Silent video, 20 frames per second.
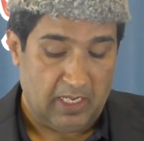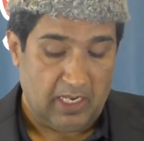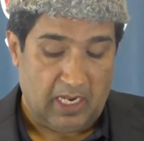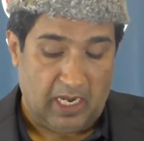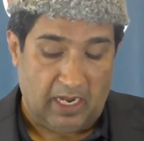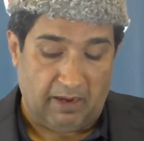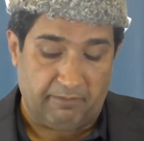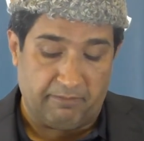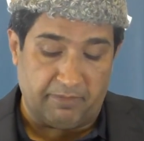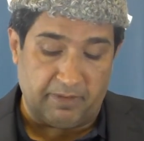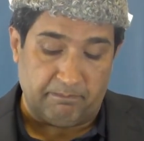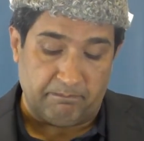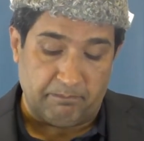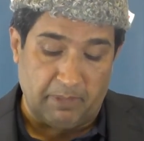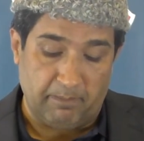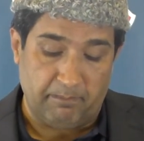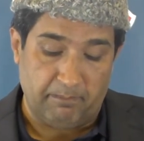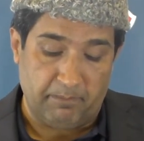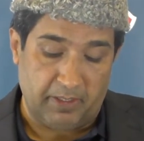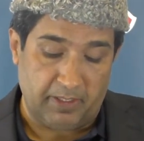Every
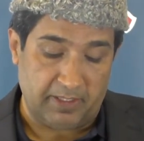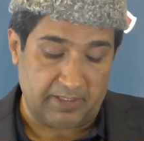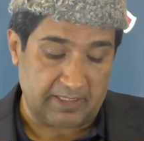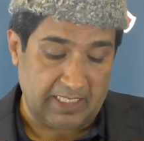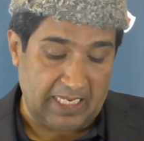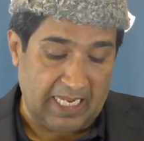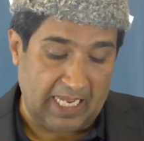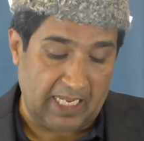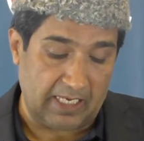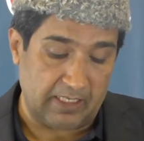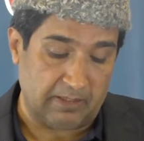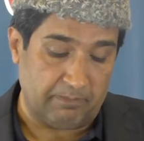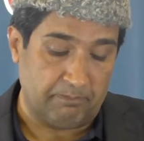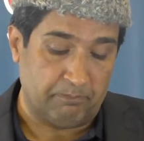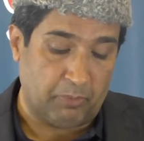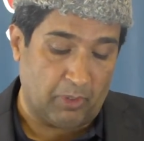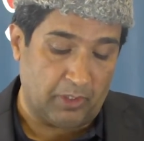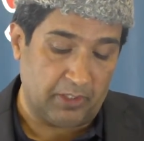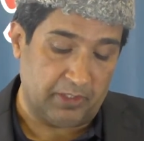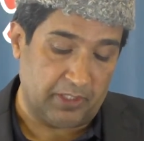member is held
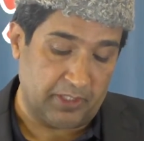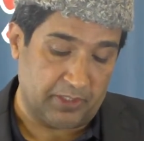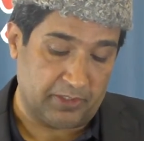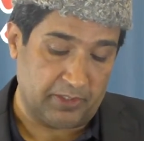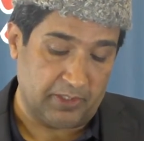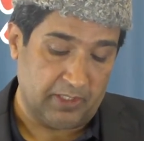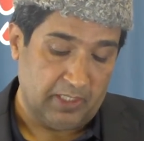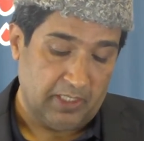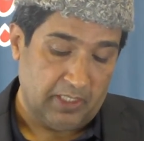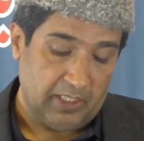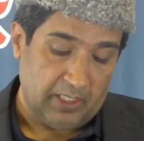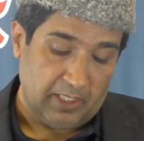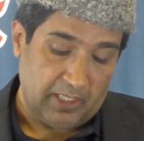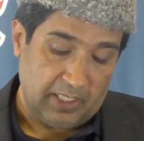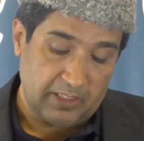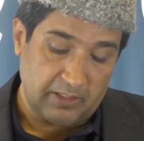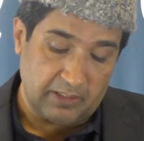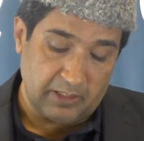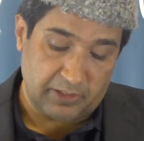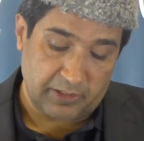bondage
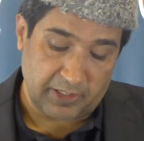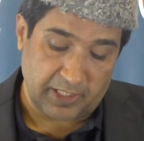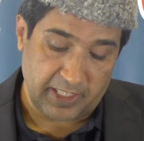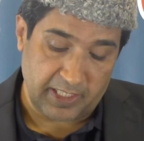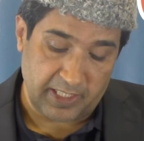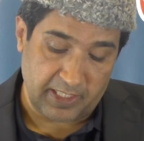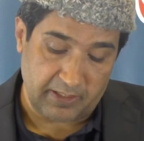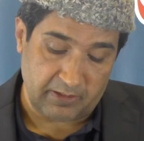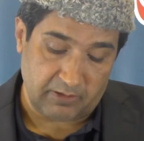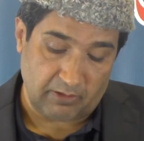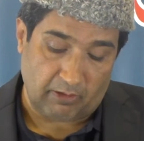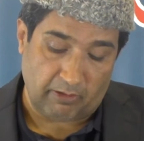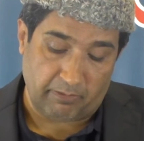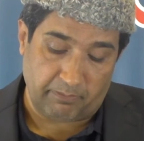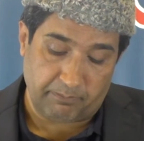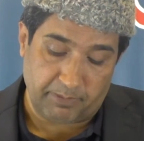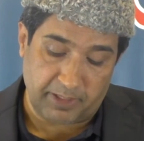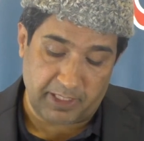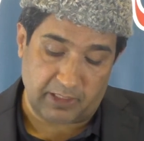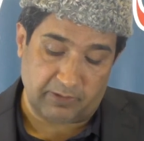in the chains of
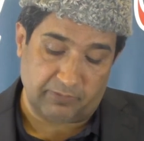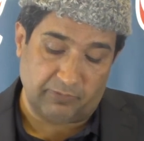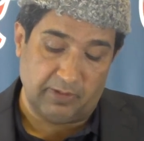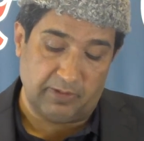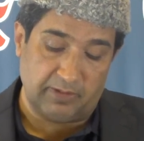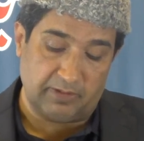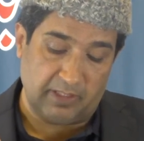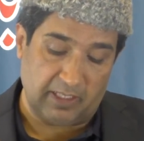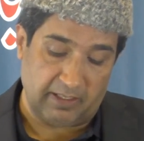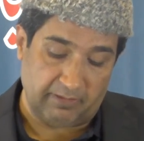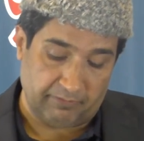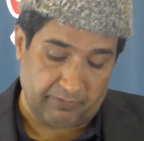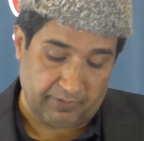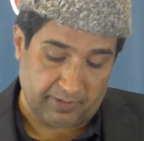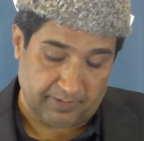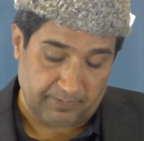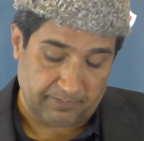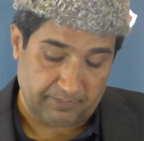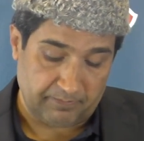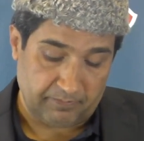peaceful slavery.
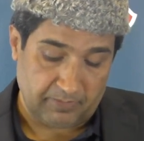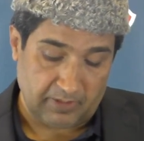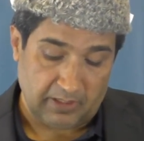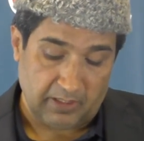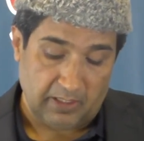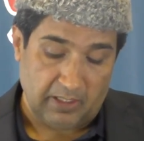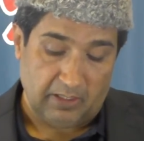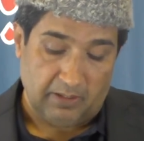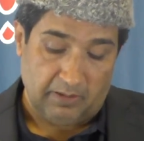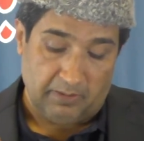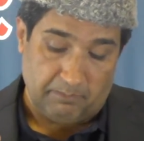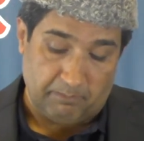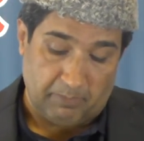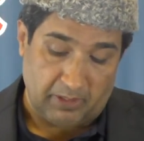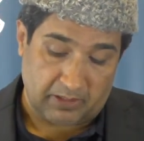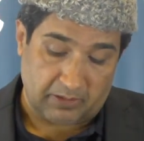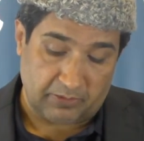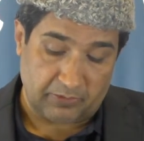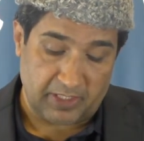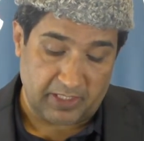By
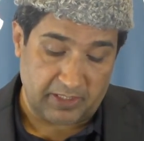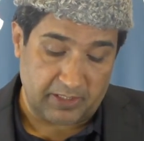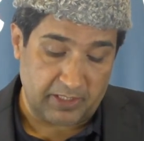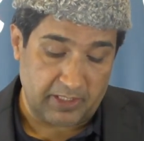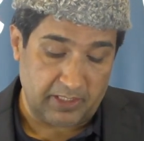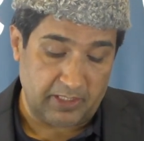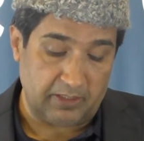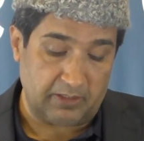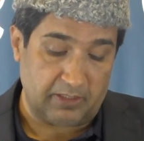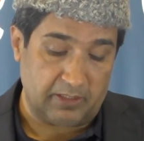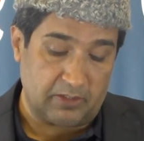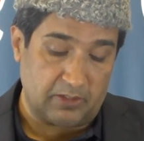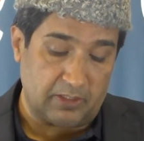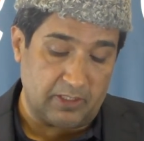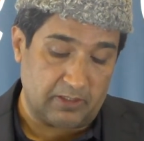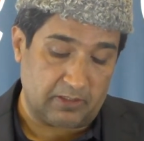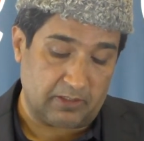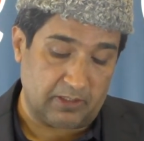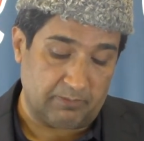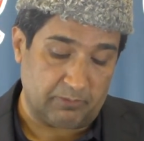creating this
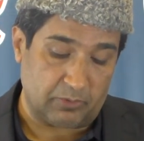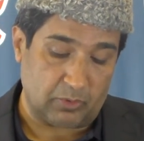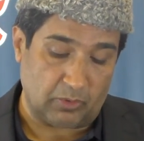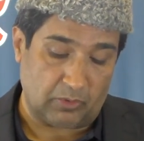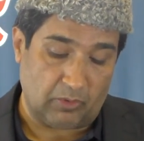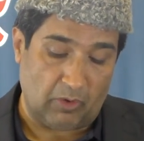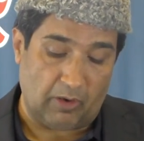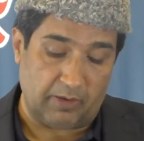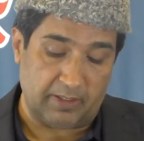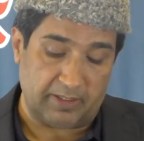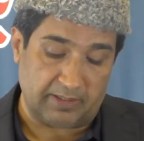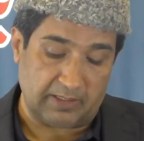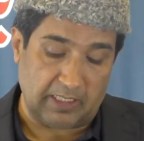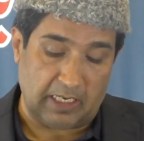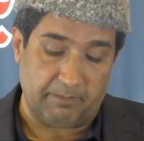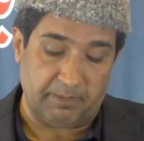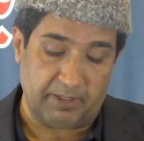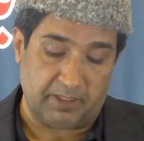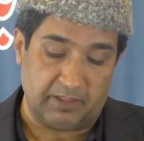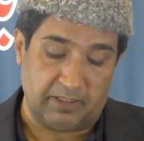system, so-called
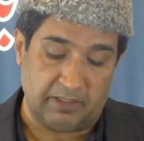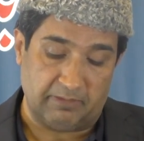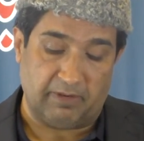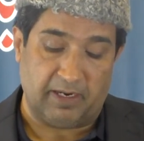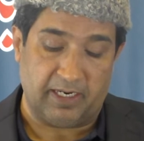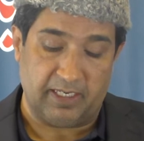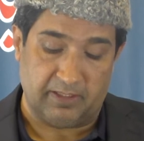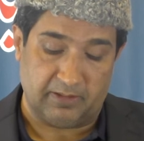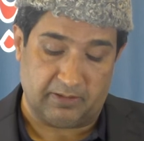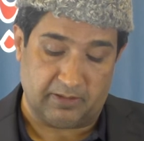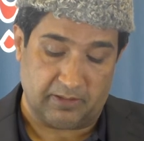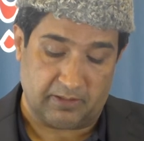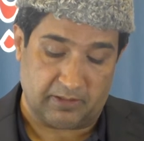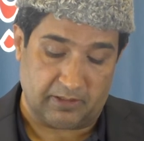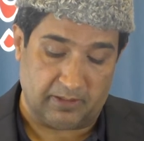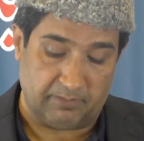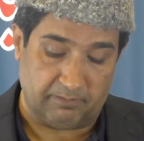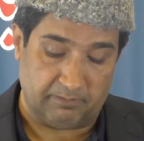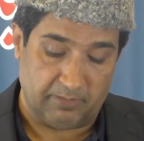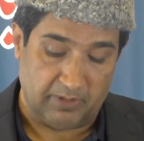Islamic divine
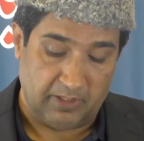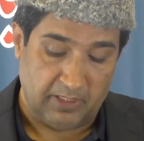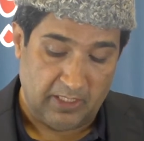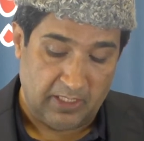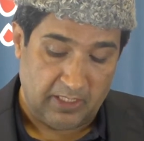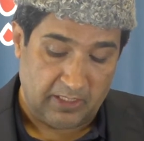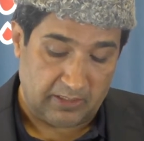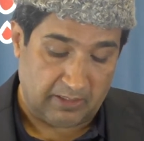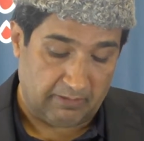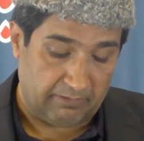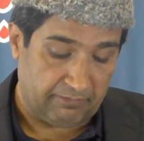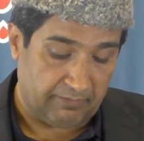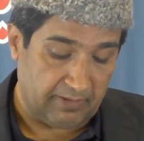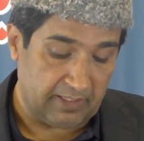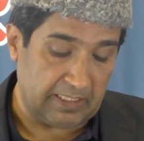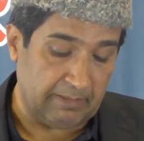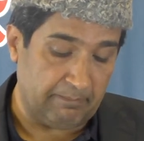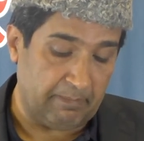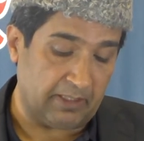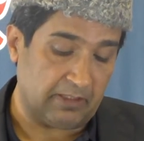system, the
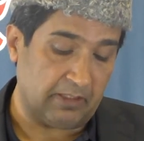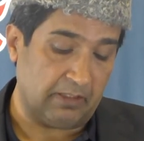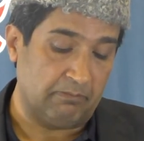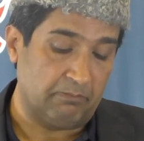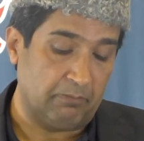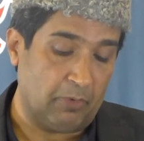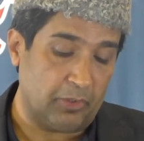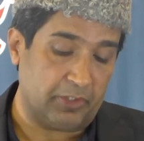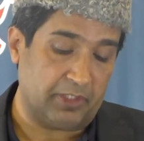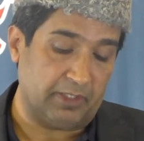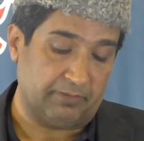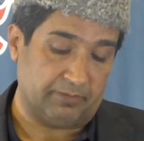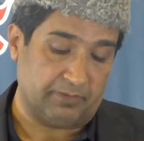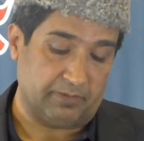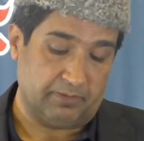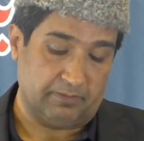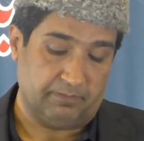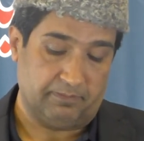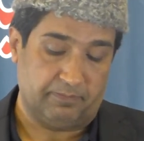fundamental motives